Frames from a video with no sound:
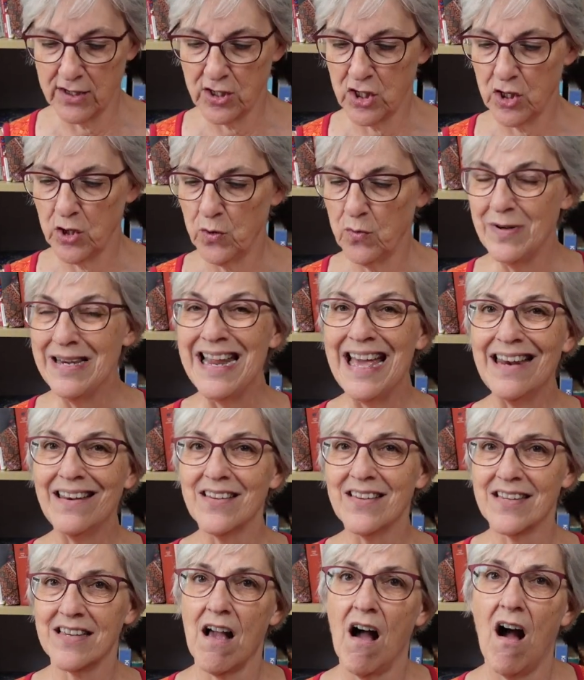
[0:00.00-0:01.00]
to knit a
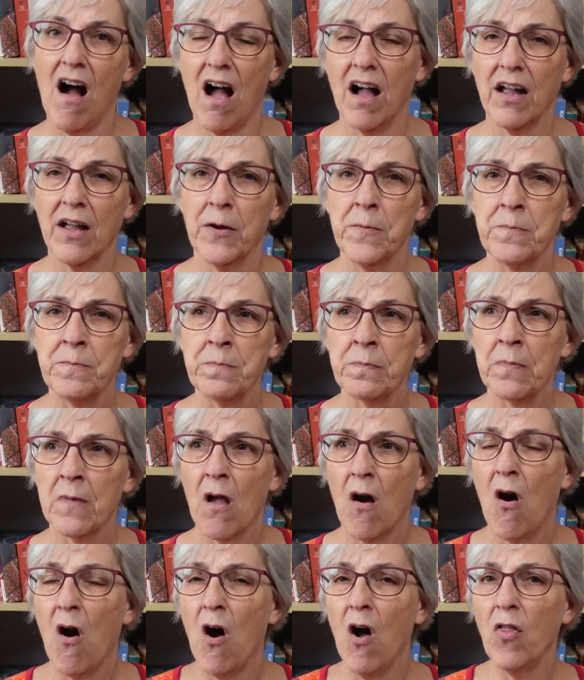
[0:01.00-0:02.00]
sock
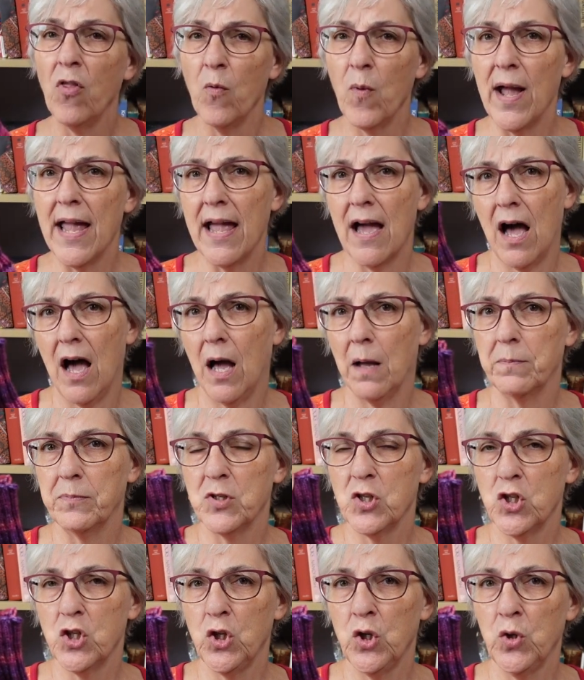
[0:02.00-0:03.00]
all the way up
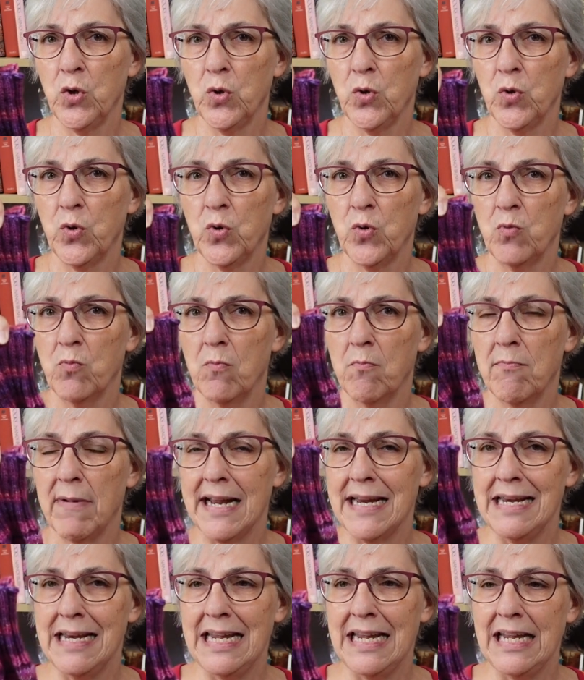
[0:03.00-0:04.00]
to
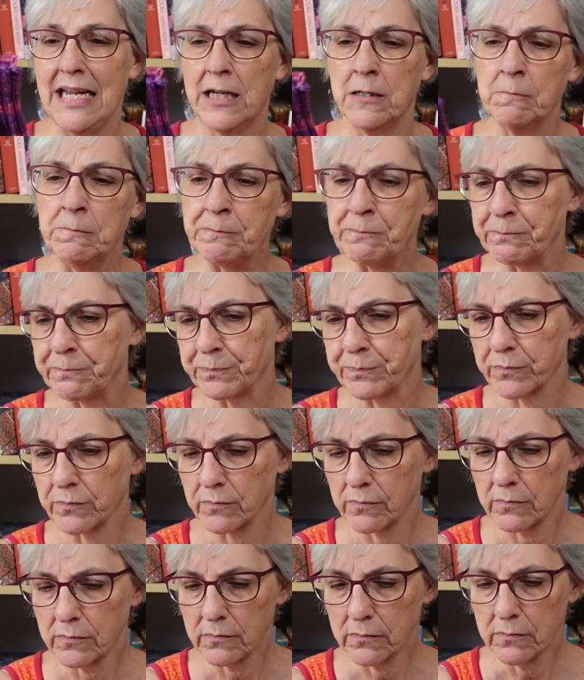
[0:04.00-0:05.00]
my knee.
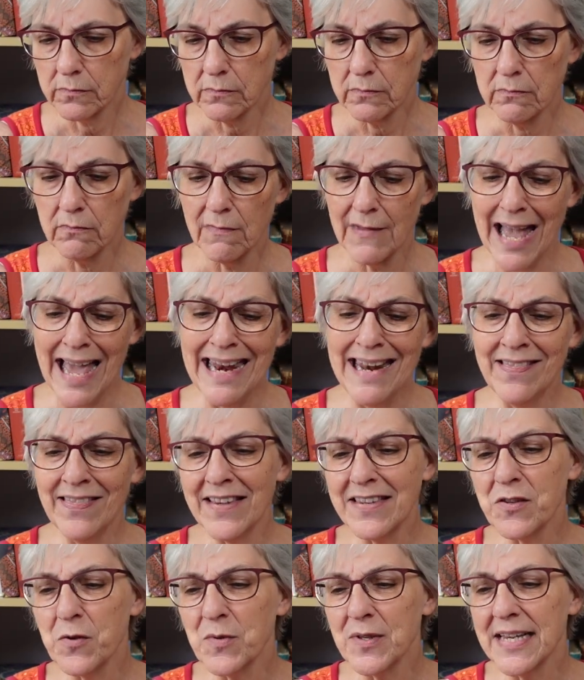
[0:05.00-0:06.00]
And then
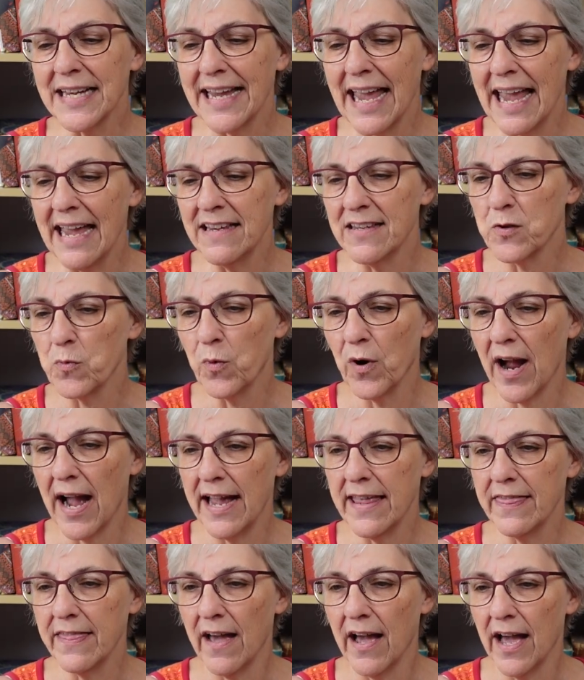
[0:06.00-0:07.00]
this was a case where
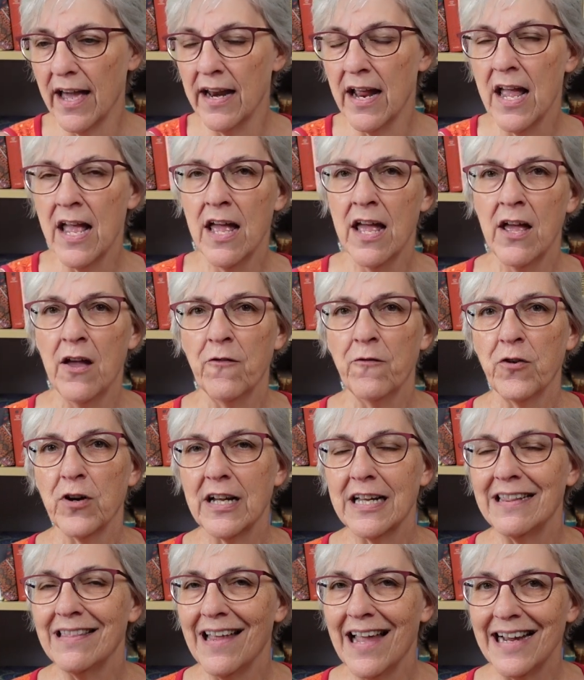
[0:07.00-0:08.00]
I thought, for
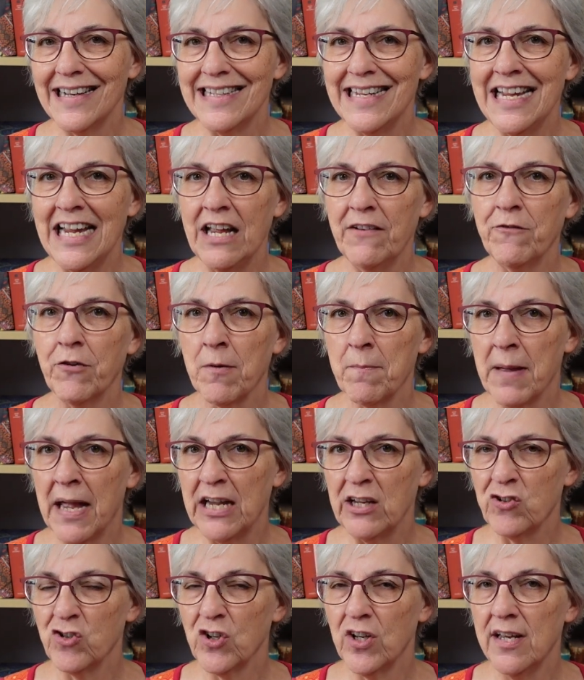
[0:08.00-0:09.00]
collecting
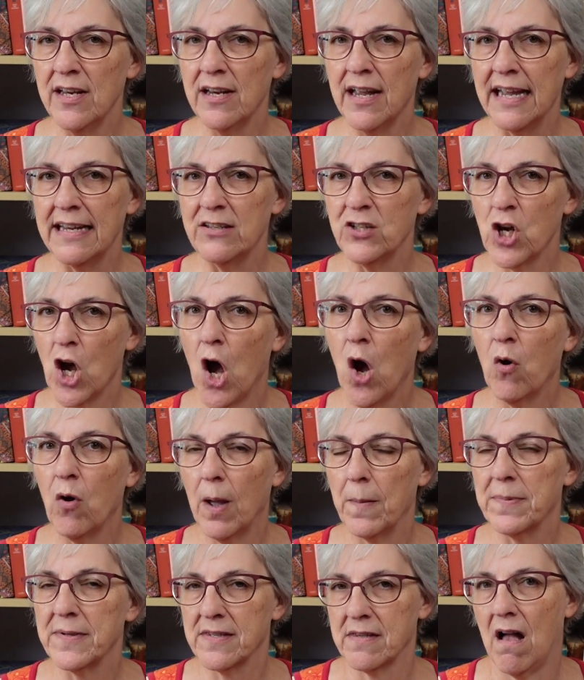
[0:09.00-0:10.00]
information, a
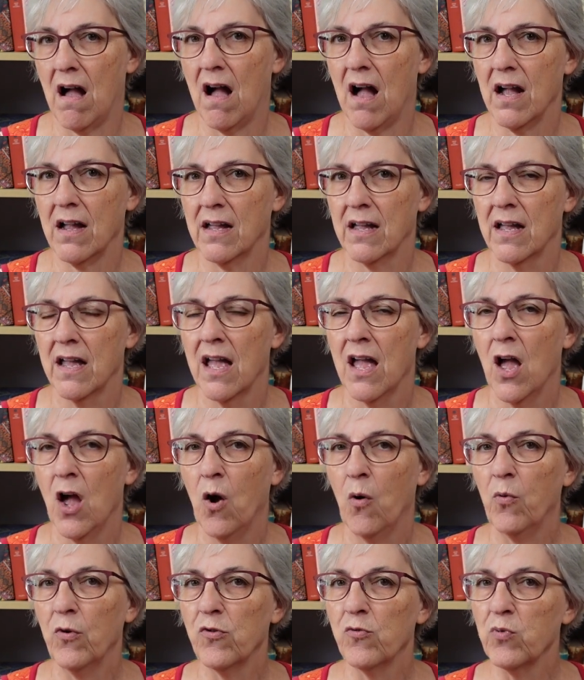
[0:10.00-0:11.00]
toe-up sock
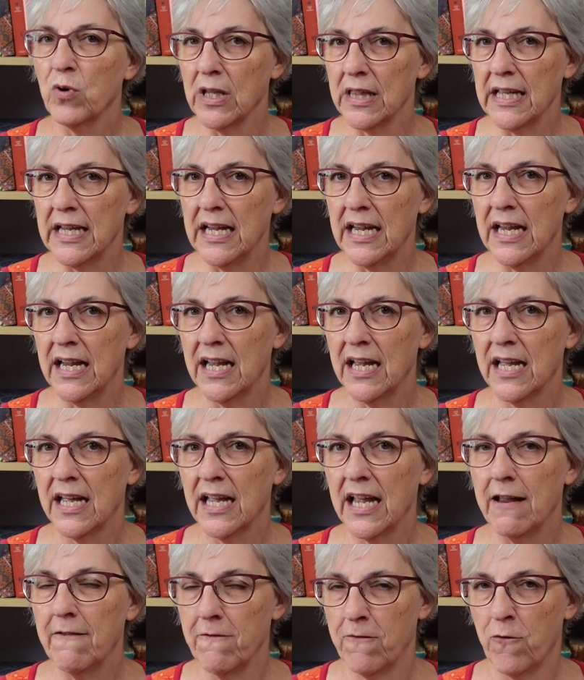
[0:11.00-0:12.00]
was really
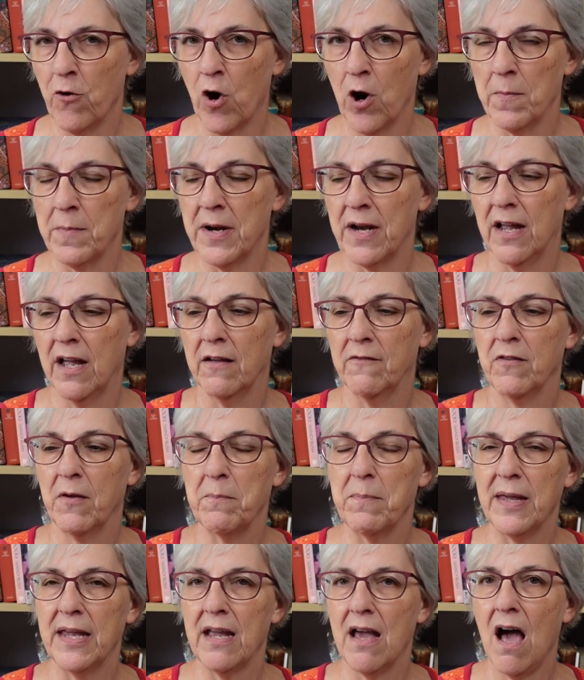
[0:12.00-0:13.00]
informative,
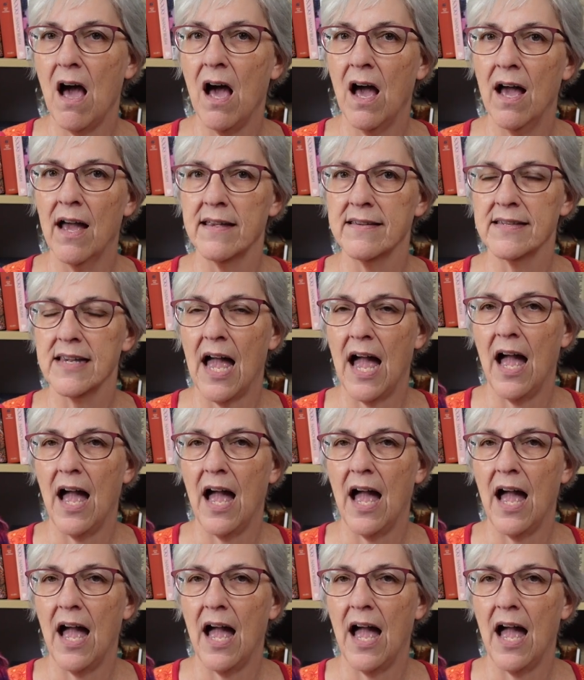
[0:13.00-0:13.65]
because